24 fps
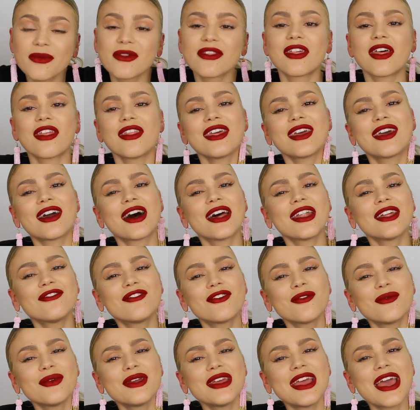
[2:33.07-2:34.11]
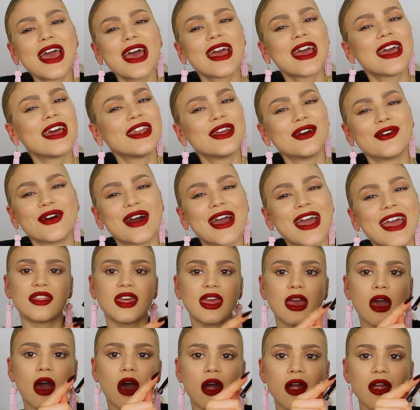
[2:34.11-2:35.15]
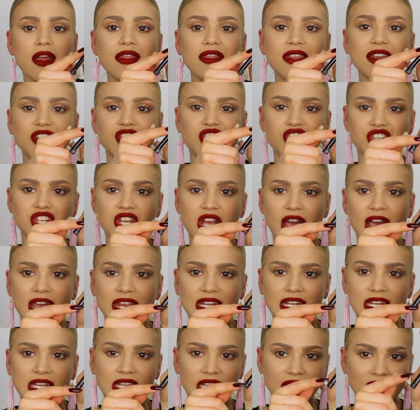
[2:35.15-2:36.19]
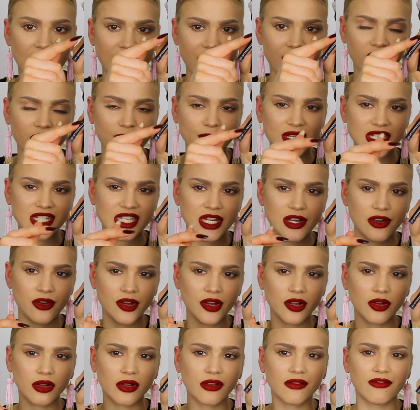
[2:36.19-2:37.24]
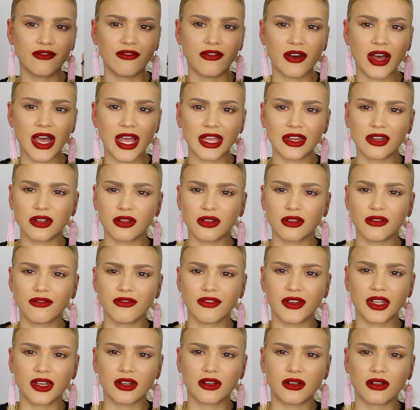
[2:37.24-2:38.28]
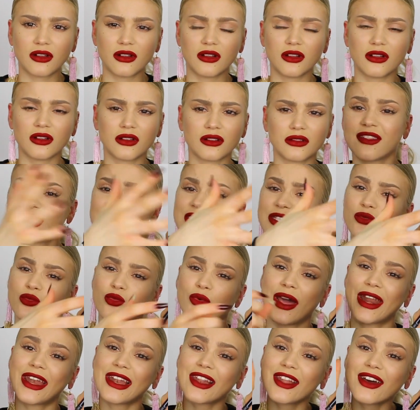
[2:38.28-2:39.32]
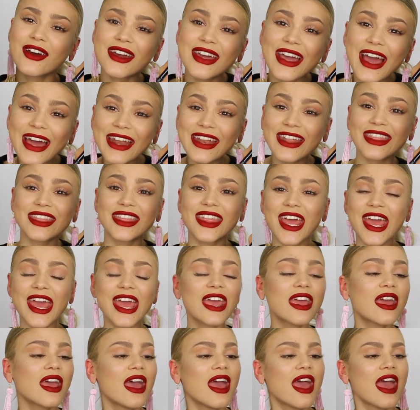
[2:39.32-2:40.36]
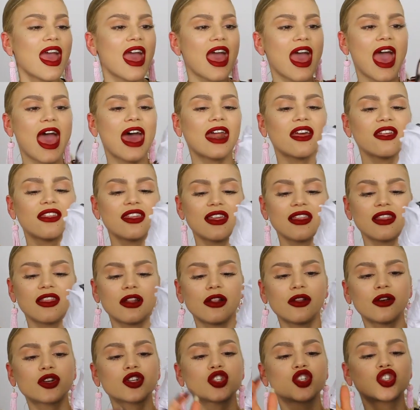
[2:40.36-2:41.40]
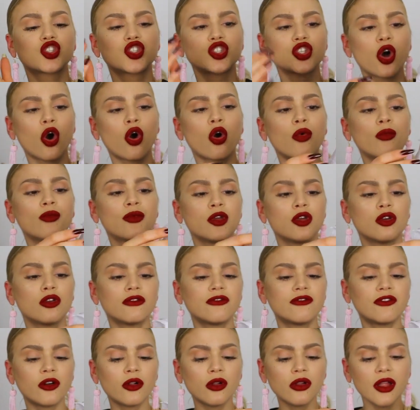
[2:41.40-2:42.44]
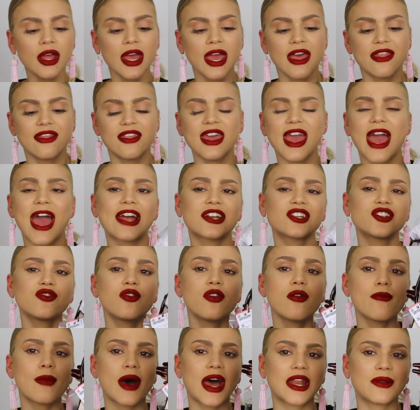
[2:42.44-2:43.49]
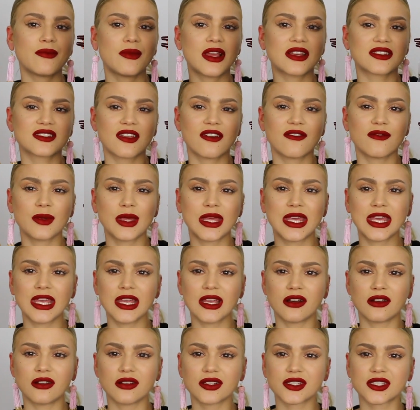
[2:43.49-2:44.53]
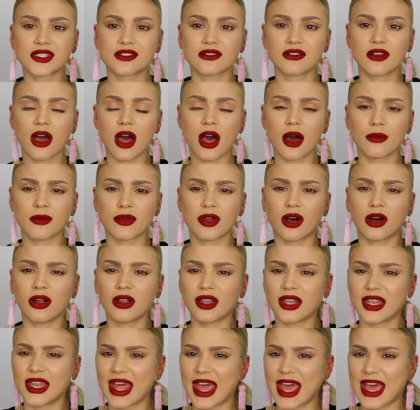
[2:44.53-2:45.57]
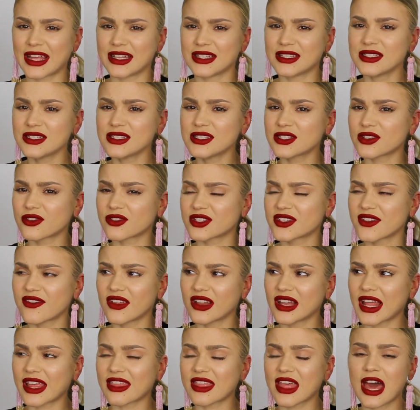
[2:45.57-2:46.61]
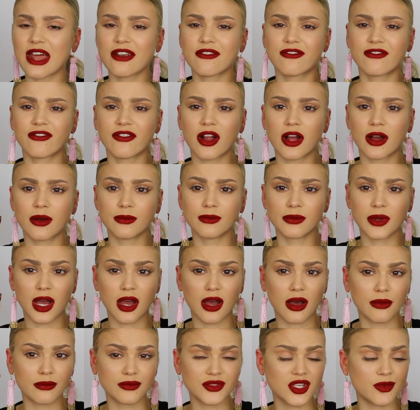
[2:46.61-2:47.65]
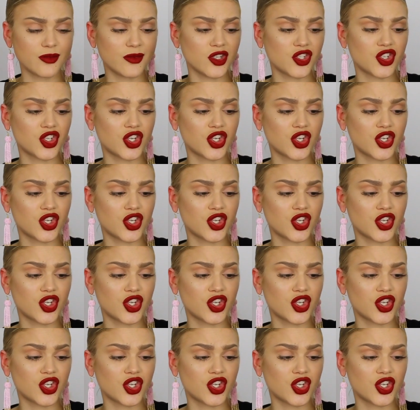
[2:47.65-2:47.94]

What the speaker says: but then they got it for me anyway. They are in this shiny leather material, vinyl, this wet look kind of thing. And I think they look so beautiful. They actually remind me of some heels called Nans or something like that from Jimmy